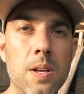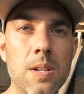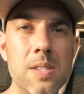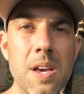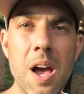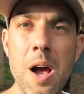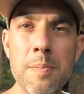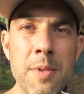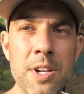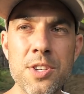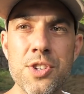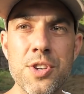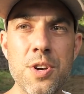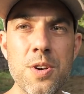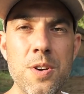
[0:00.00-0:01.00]
So yeah, I'm not
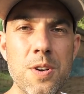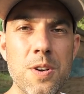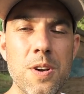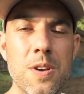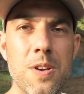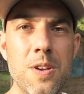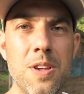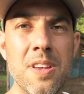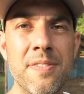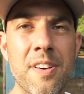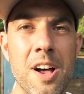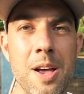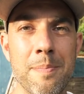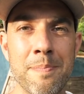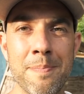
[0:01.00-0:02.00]
sure if
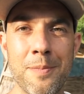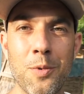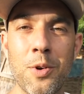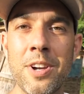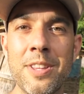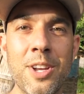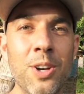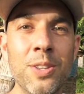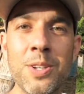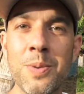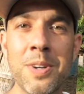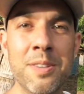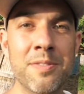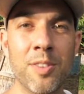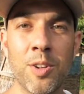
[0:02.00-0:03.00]
I'm one of the only
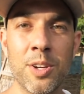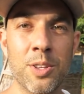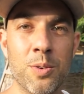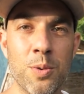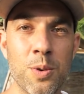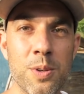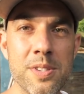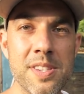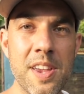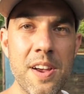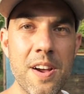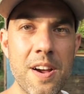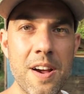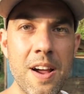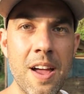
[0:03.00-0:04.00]
one following the rules
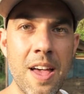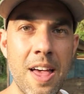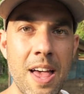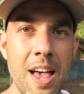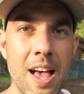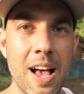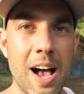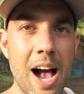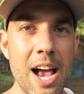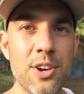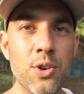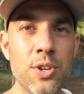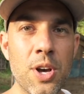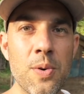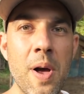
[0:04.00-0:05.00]
here. I
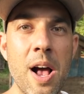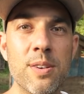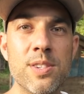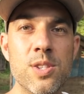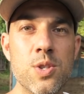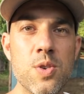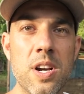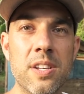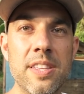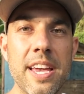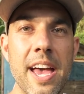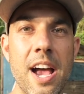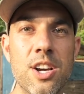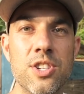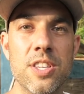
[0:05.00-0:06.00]
don't know how strict
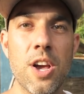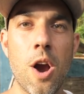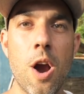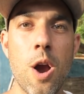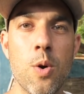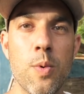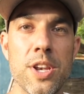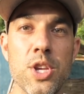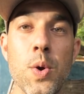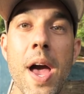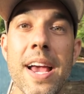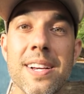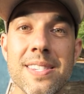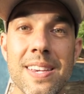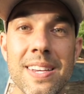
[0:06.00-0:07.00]
they actually are when you
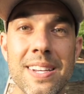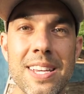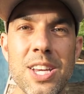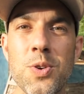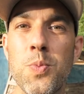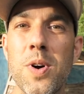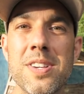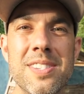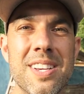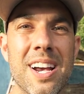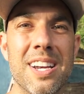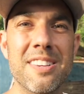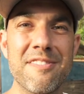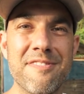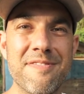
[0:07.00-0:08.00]
exit. It was
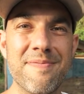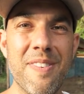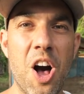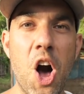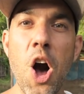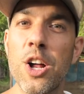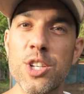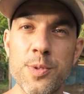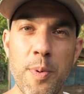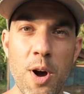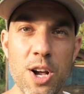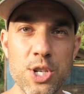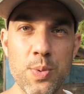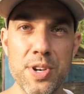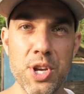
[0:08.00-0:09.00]
kind of
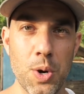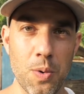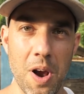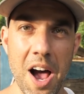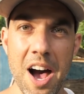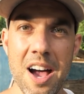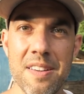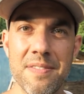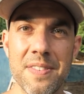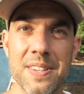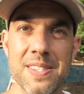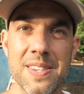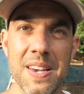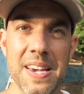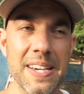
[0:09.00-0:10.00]
hodgepodge when you arrive.
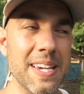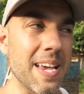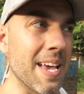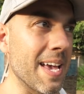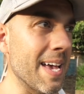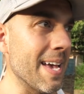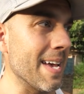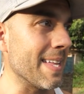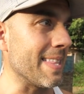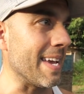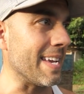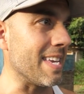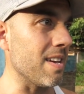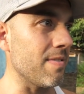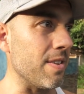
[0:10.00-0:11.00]
It's like
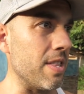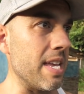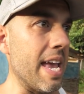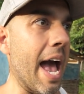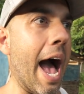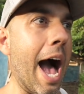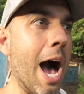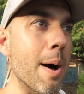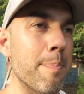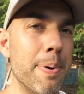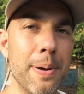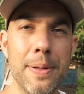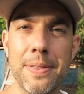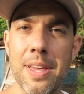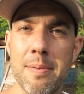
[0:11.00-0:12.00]
they give you the app,
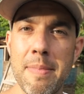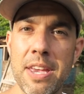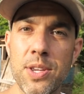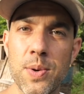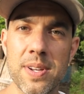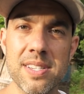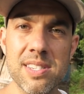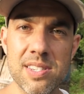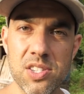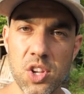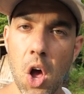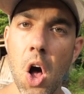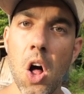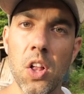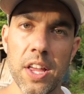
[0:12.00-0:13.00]
they make you
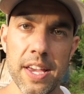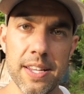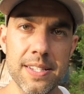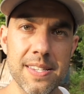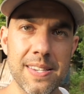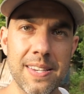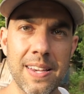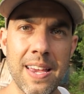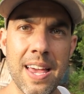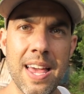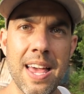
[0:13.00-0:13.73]
install it,